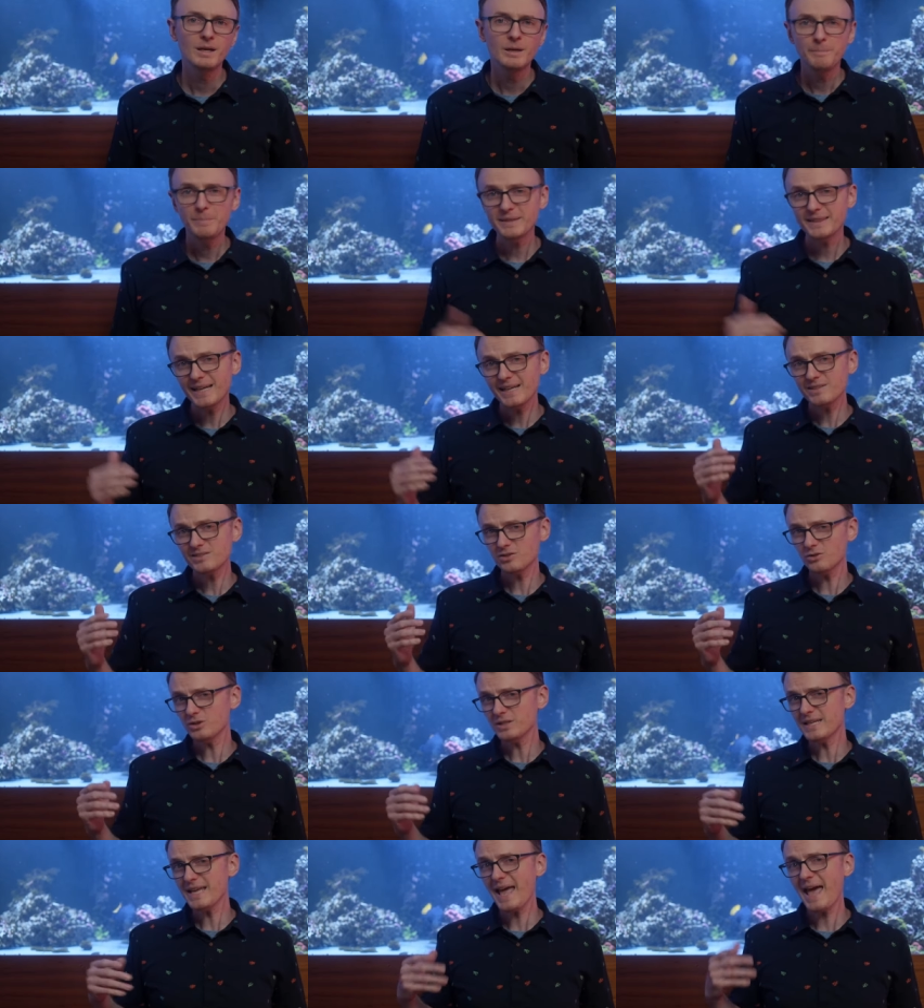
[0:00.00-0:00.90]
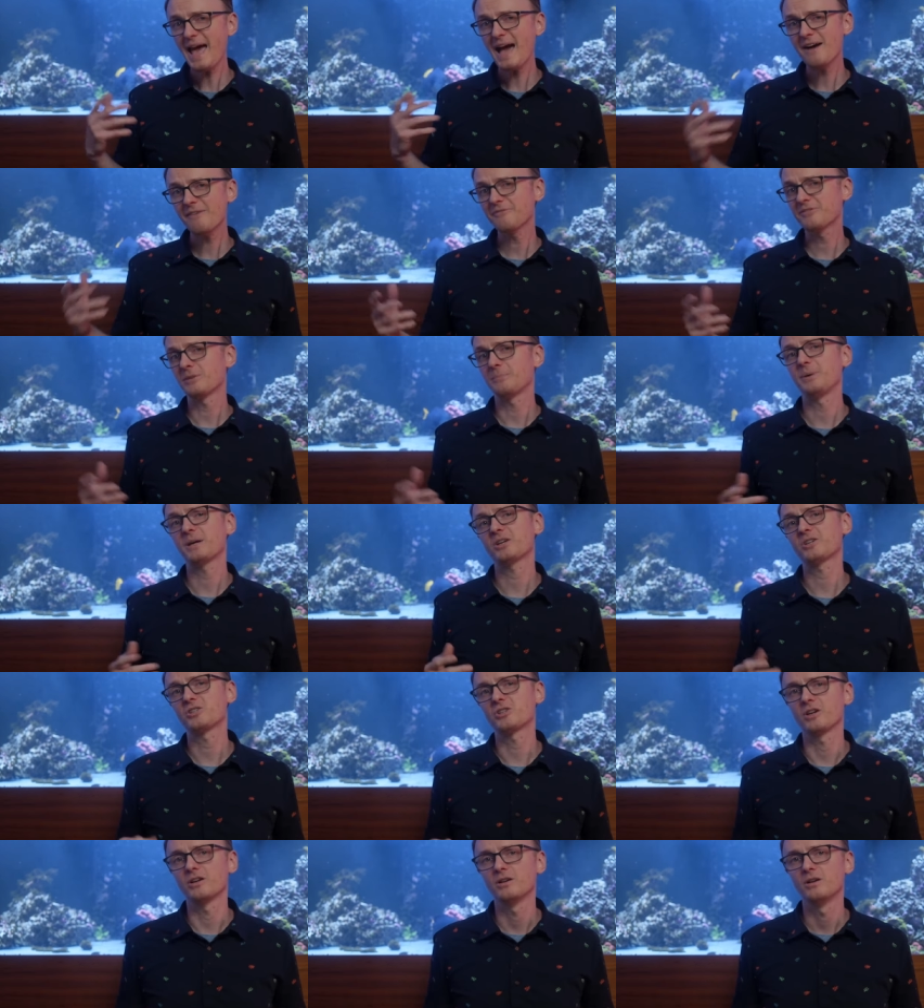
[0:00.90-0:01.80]
But that's only half the
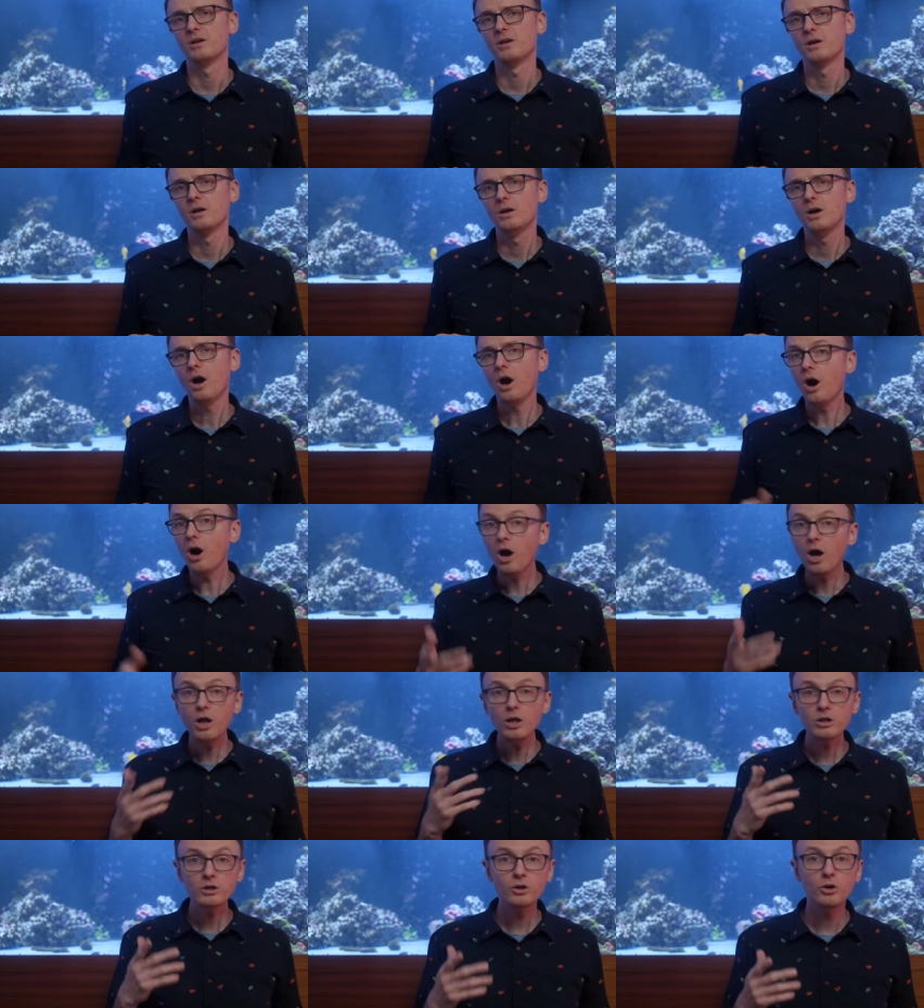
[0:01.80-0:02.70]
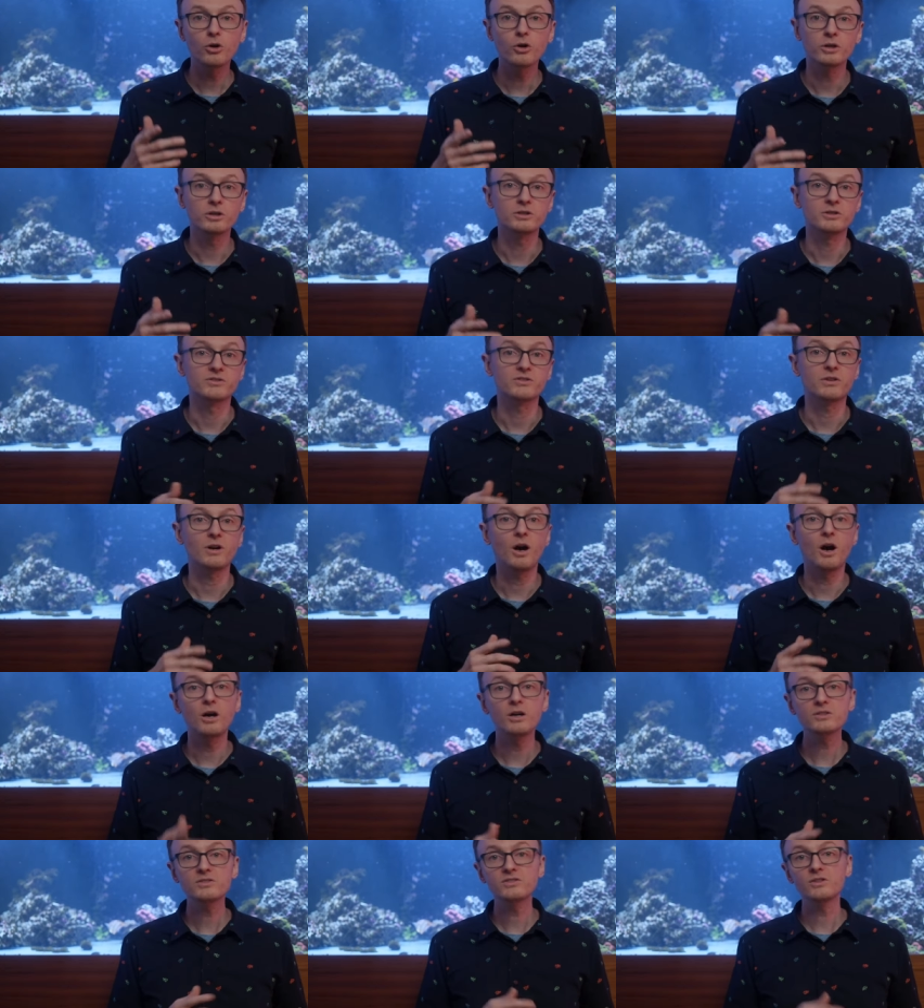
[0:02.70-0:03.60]
picture. All corals
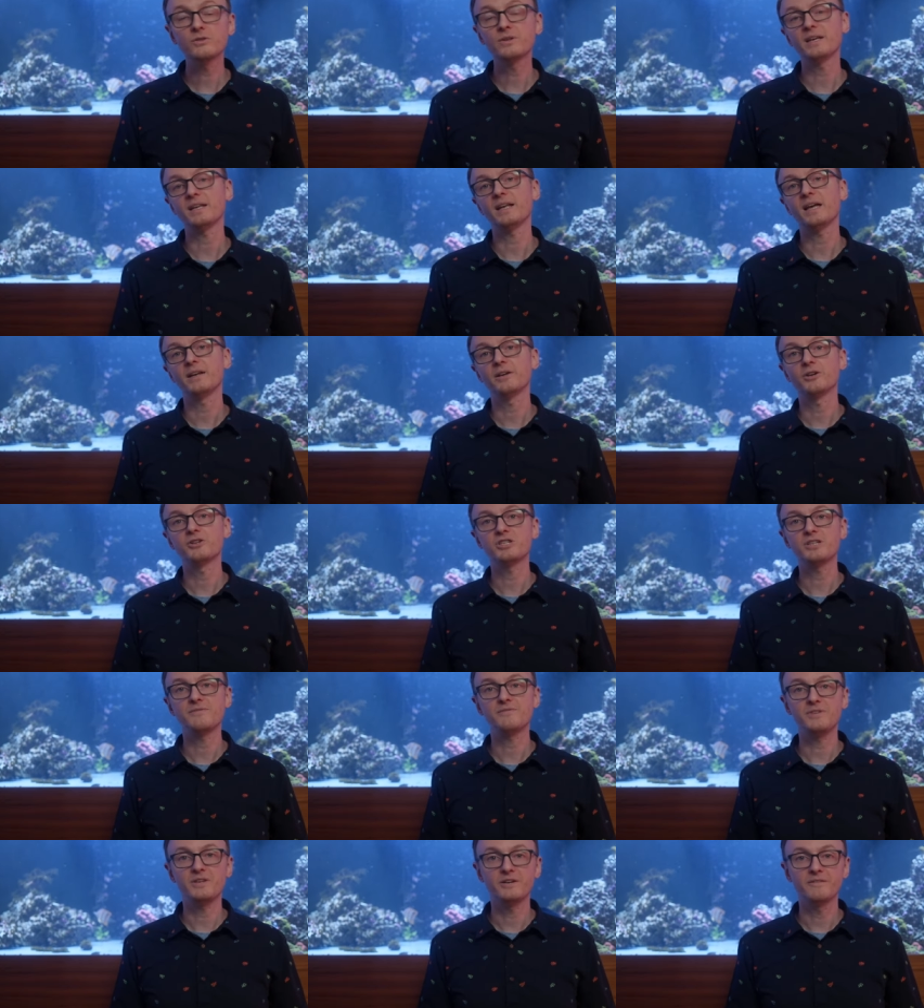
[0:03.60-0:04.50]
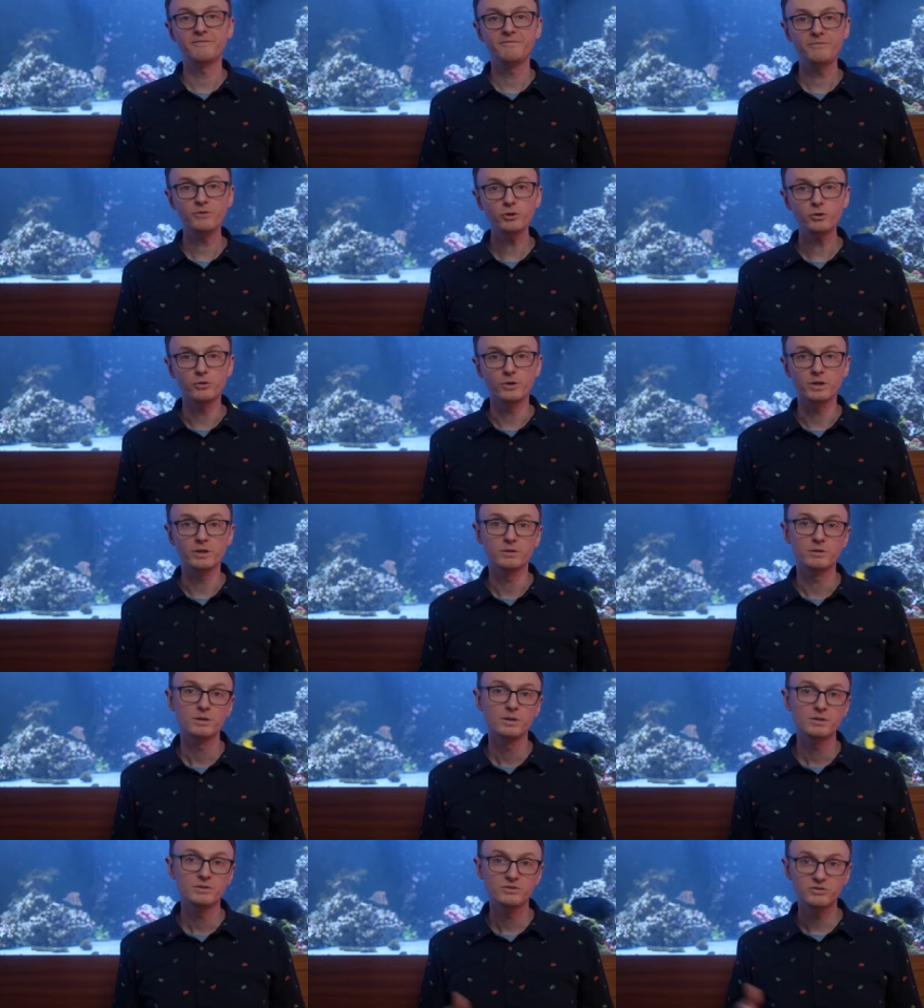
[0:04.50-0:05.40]
also get energy via food,
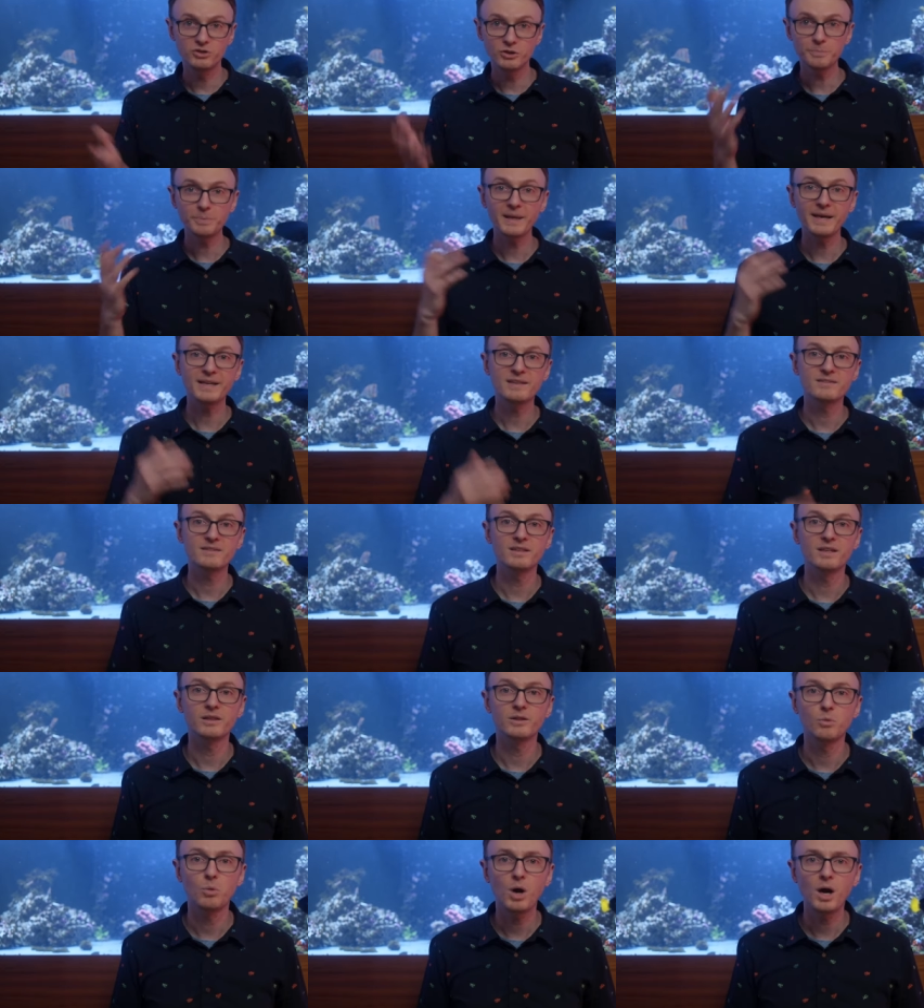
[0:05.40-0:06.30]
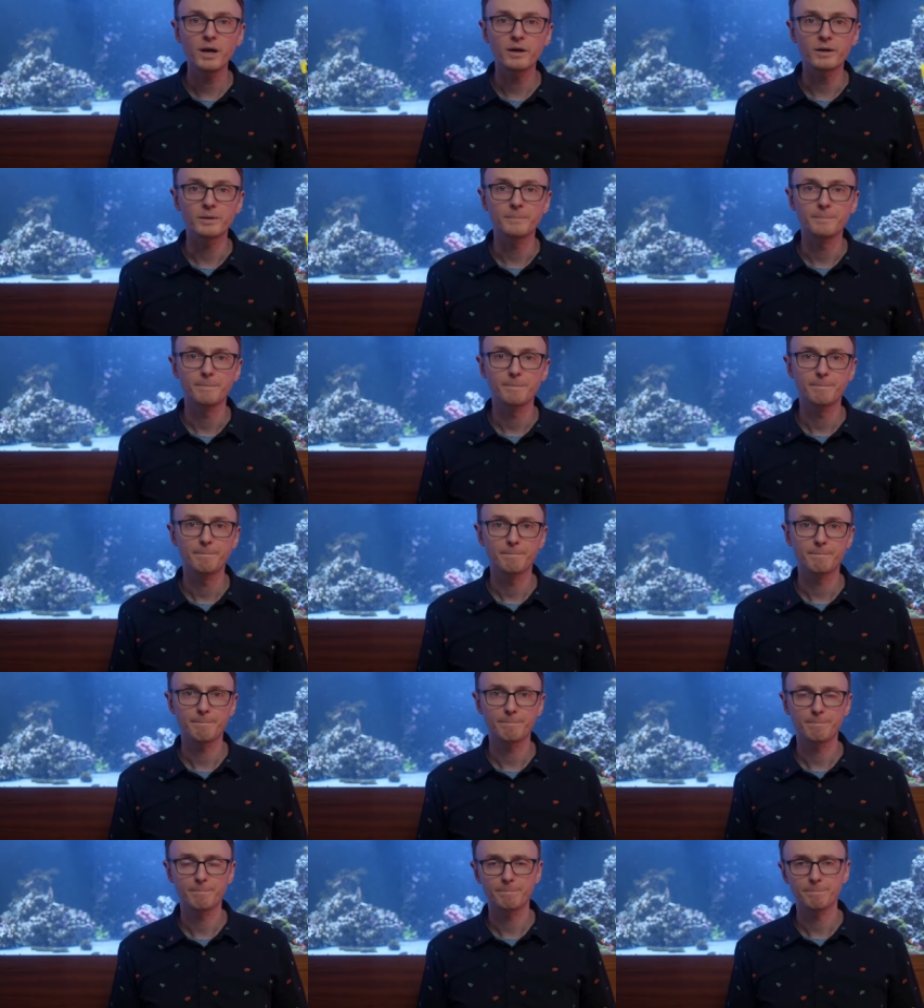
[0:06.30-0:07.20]
zooplankton in the water,
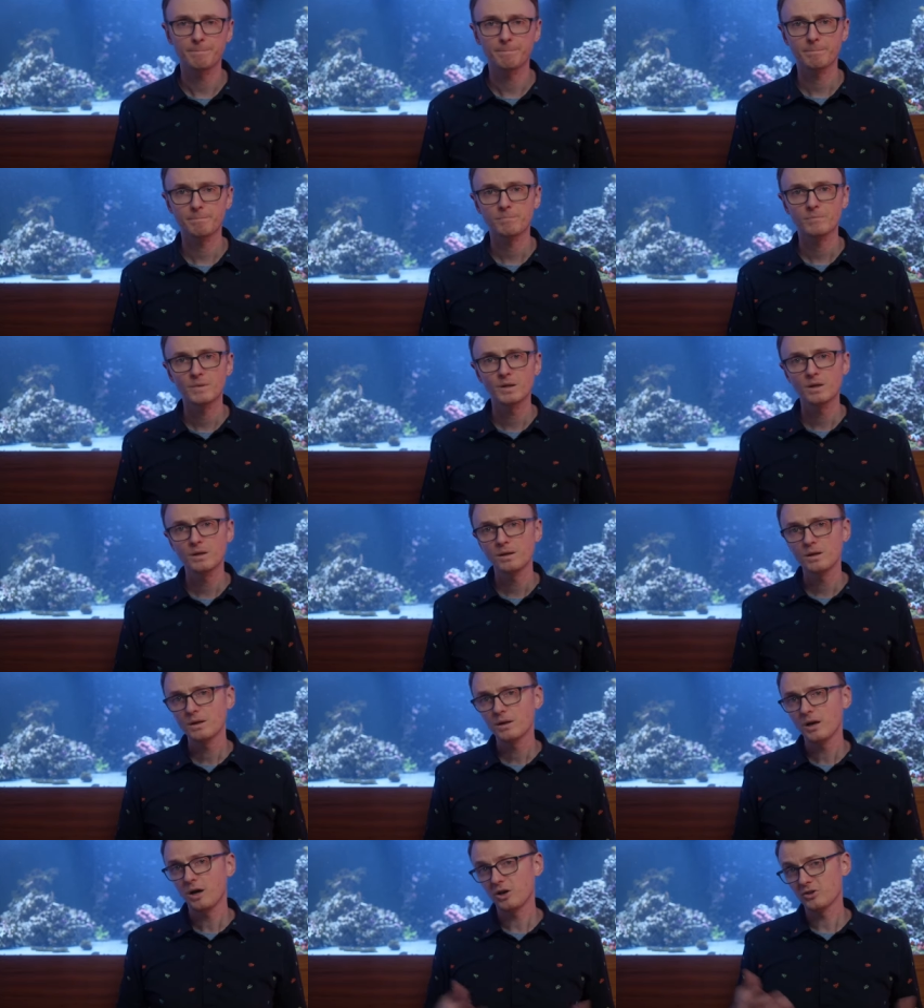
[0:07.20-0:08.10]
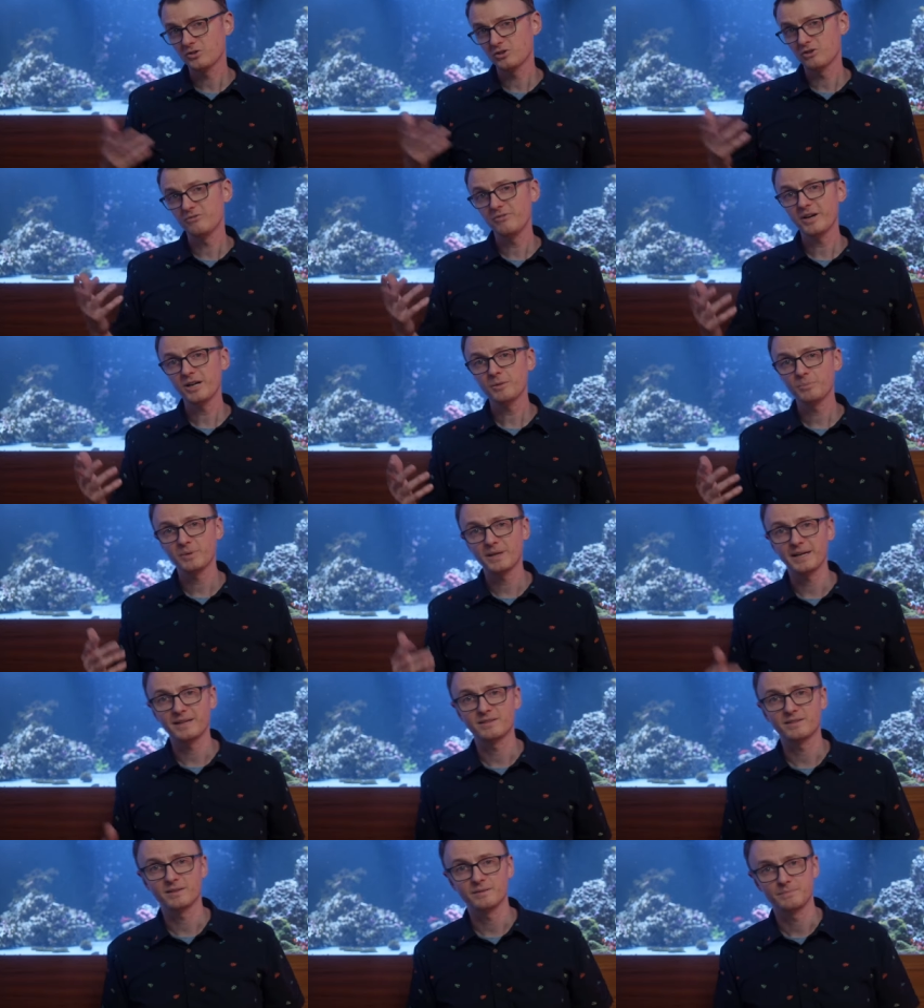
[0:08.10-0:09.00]
also
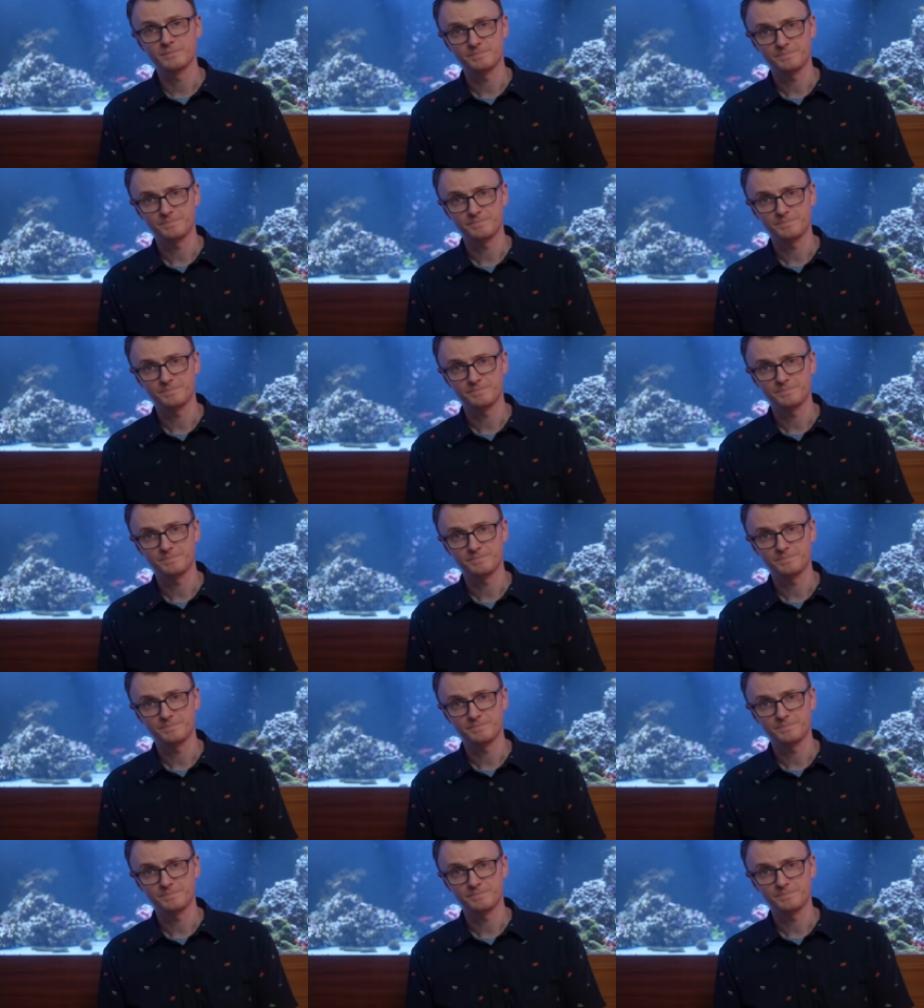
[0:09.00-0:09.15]
phytoplankton.